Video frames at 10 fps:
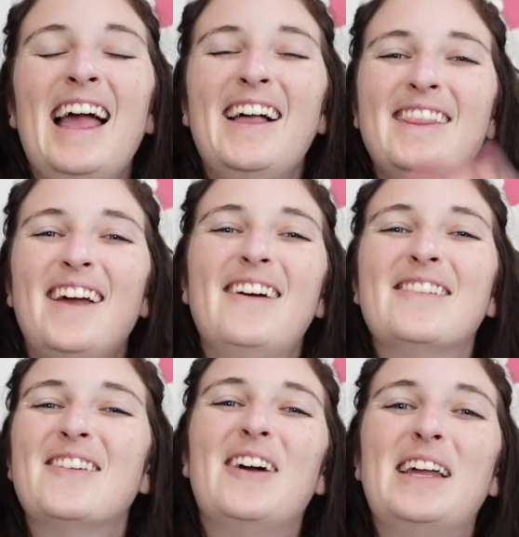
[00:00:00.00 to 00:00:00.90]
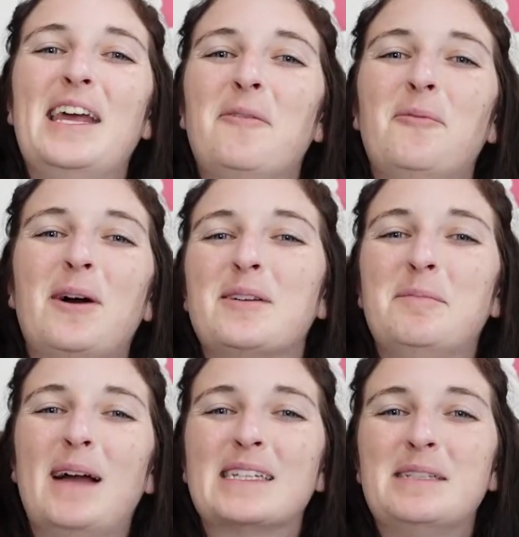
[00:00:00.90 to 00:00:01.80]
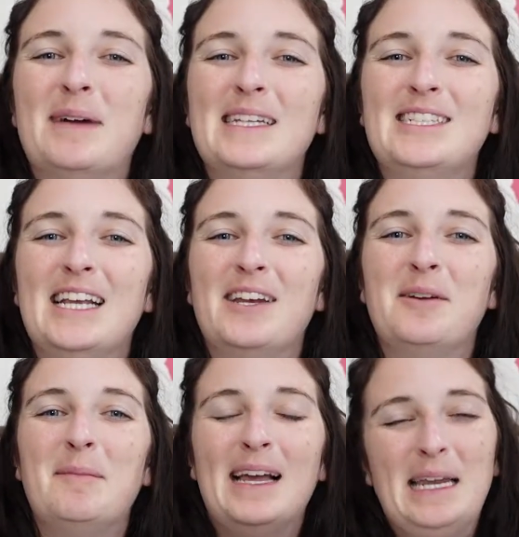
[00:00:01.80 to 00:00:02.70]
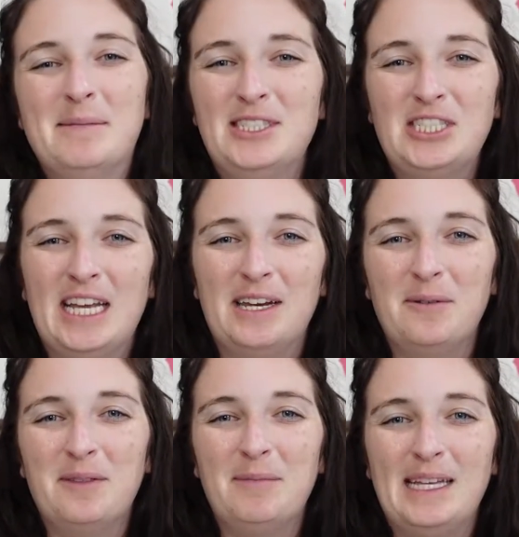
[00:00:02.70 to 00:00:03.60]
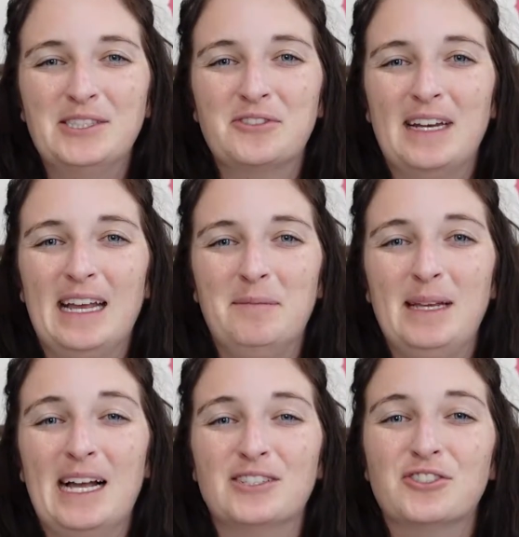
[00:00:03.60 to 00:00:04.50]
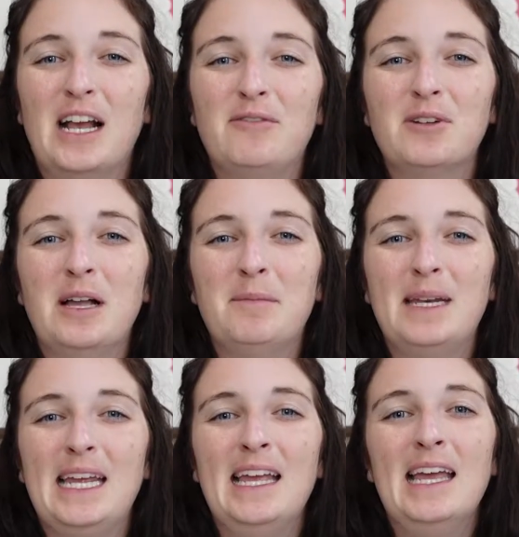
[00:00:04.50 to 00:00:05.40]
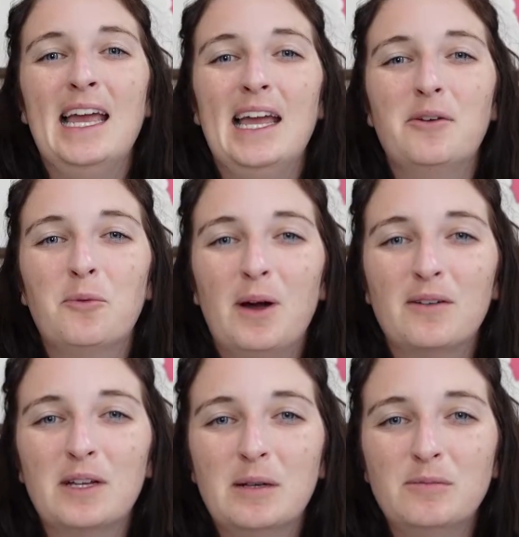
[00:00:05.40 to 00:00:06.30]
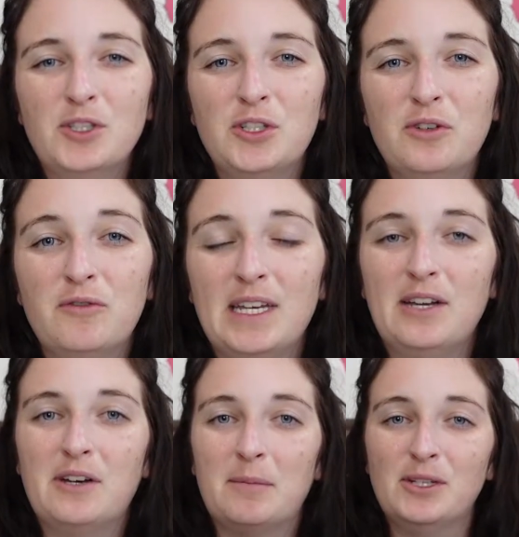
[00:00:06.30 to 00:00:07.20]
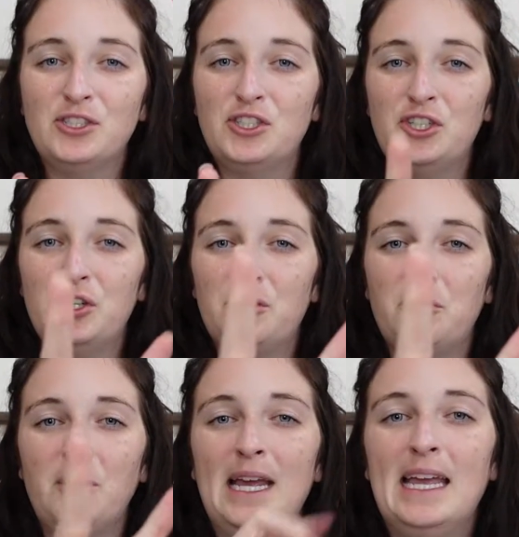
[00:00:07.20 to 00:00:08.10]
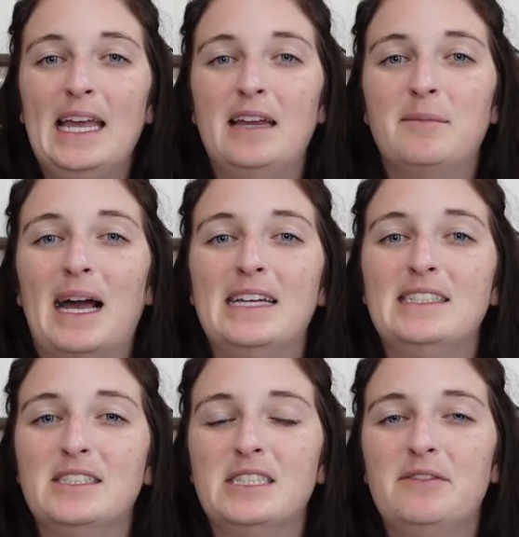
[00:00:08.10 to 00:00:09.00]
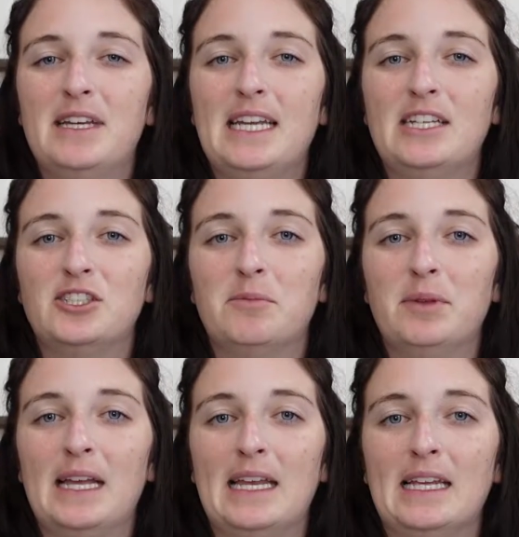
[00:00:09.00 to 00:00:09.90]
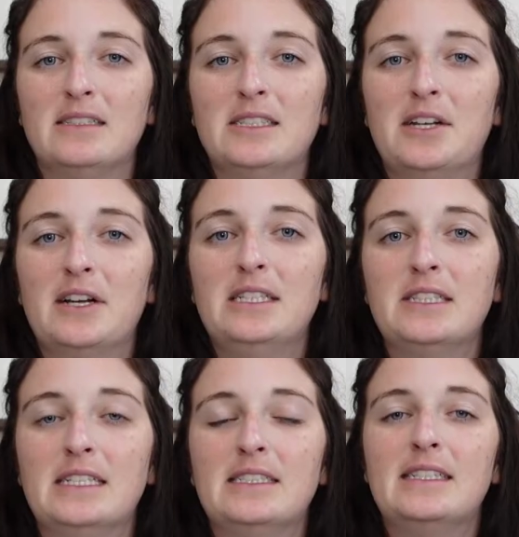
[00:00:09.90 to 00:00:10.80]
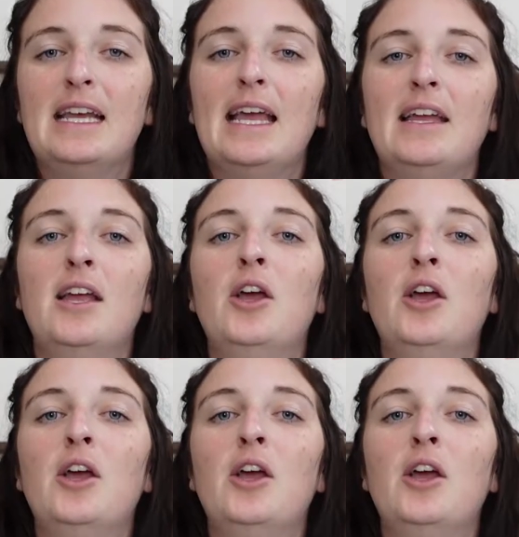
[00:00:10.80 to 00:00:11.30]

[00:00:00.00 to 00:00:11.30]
Hello everyone and welcome back to my channel. My name is Shanna with Main Street and Beyond Travel Company, and welcome to video number 2 in my Disney vacation planning series. And today